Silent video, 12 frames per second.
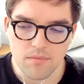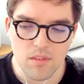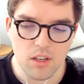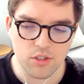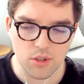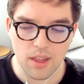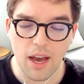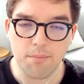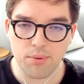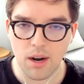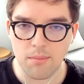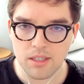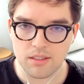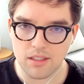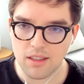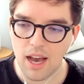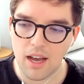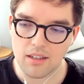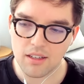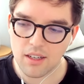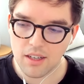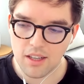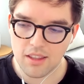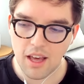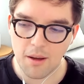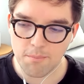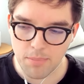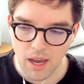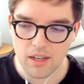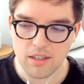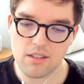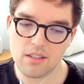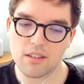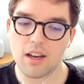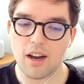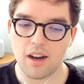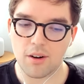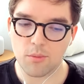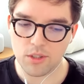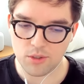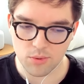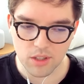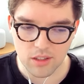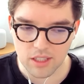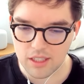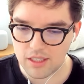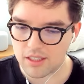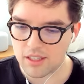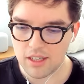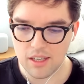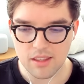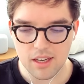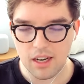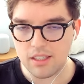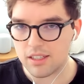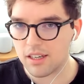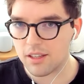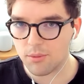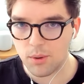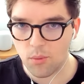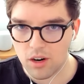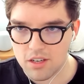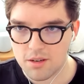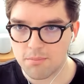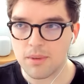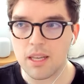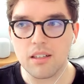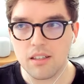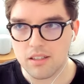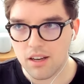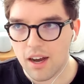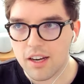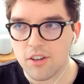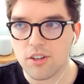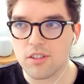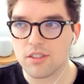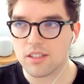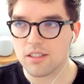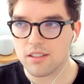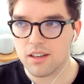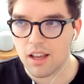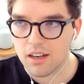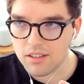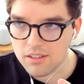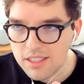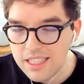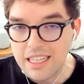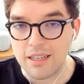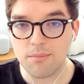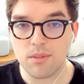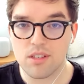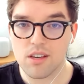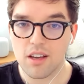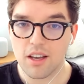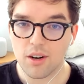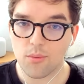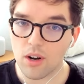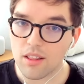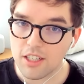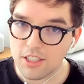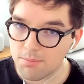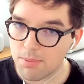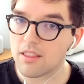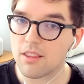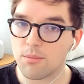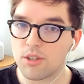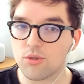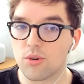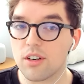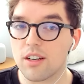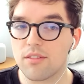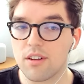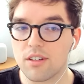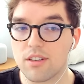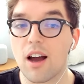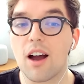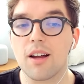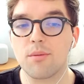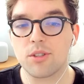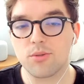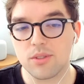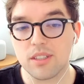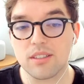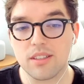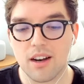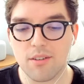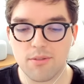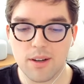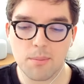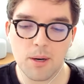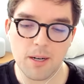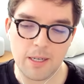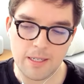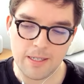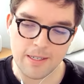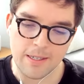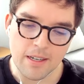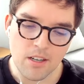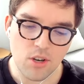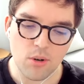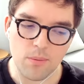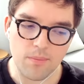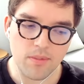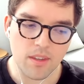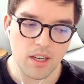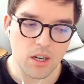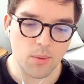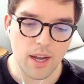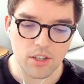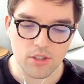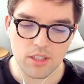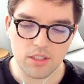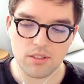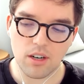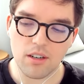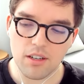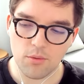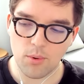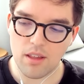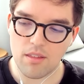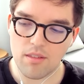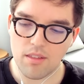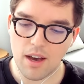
So that premise and that bet was really the idea that we wanted to meet designers and teams where they spent the majority of their time, which was inside of Figma. So we actually started with